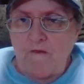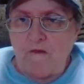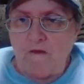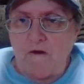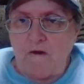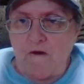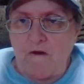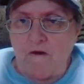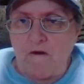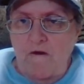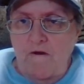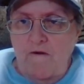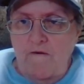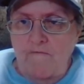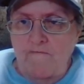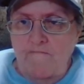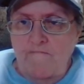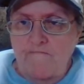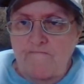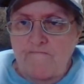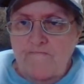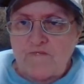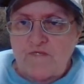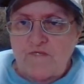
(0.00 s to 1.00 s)

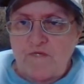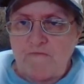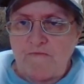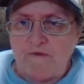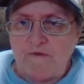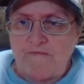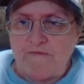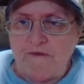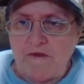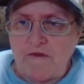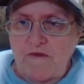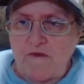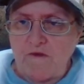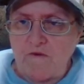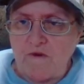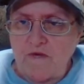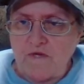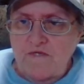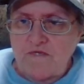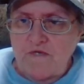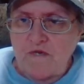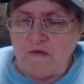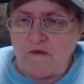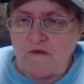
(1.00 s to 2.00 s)
CB, thank you,
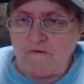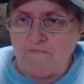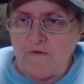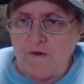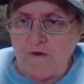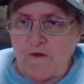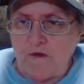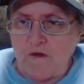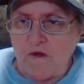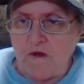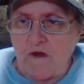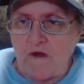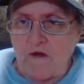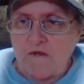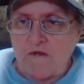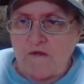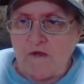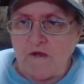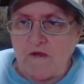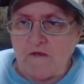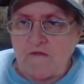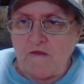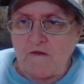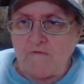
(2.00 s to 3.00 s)
AJ. Very kind.
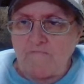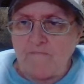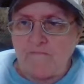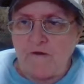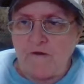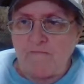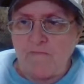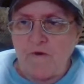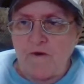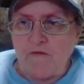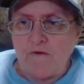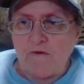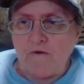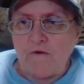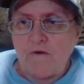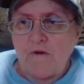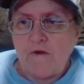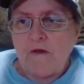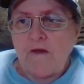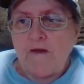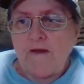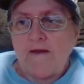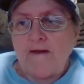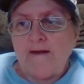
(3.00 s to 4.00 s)
I love my mother.
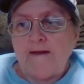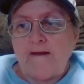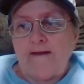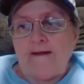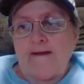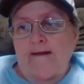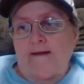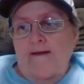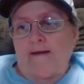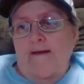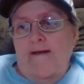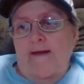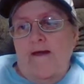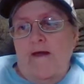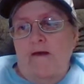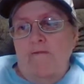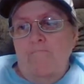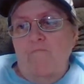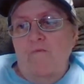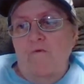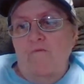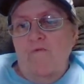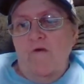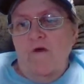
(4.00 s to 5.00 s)
And
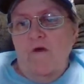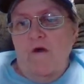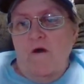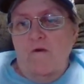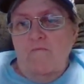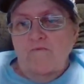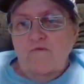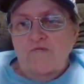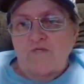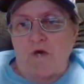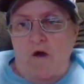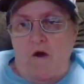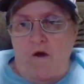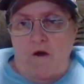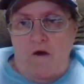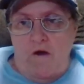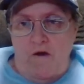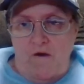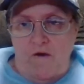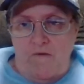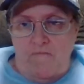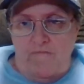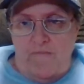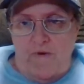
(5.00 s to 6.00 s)
moving on was
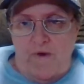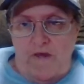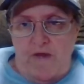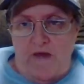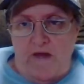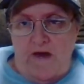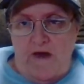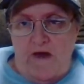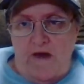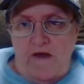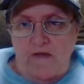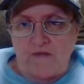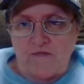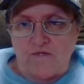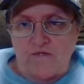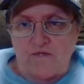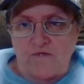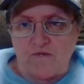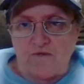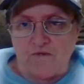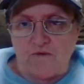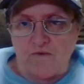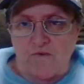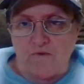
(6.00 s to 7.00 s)
hard, but I had
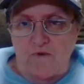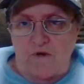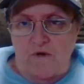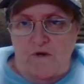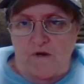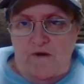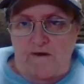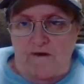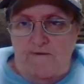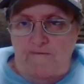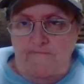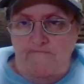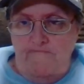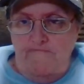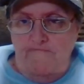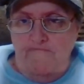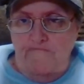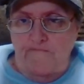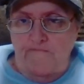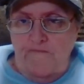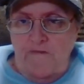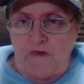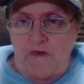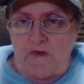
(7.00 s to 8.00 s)
to, and
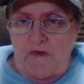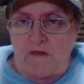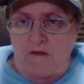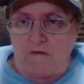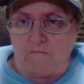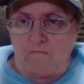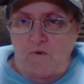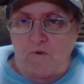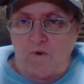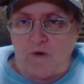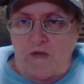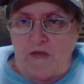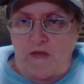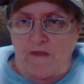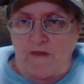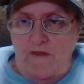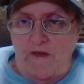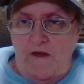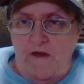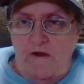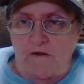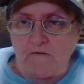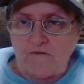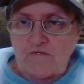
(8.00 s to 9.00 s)
I'm okay
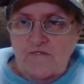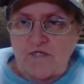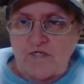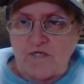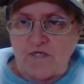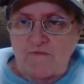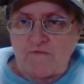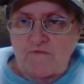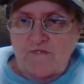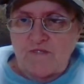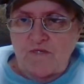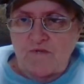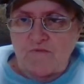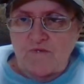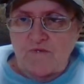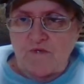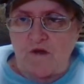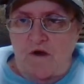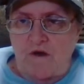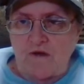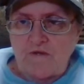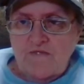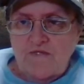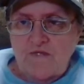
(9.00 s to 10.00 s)
now. She was so
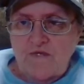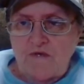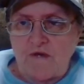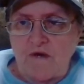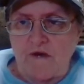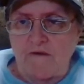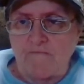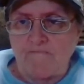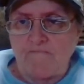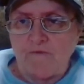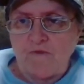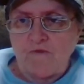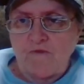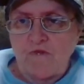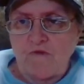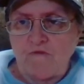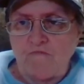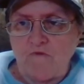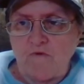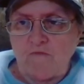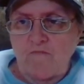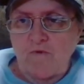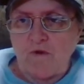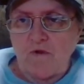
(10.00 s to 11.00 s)
toxic,
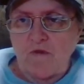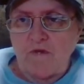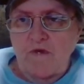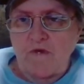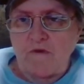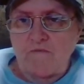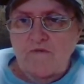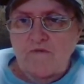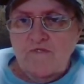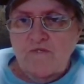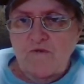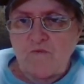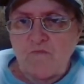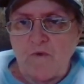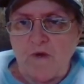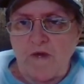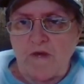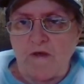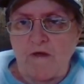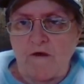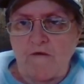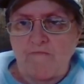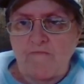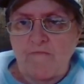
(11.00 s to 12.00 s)
unbelievable. It was a
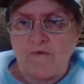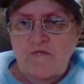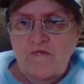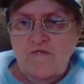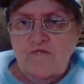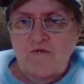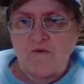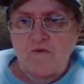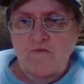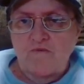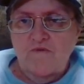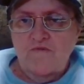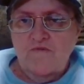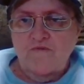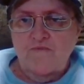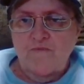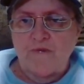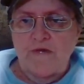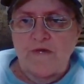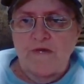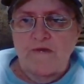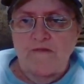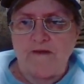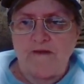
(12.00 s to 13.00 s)
weight off my shoulders when
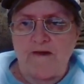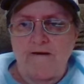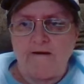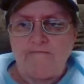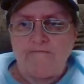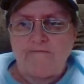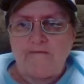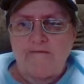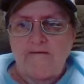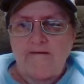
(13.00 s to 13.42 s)
I left.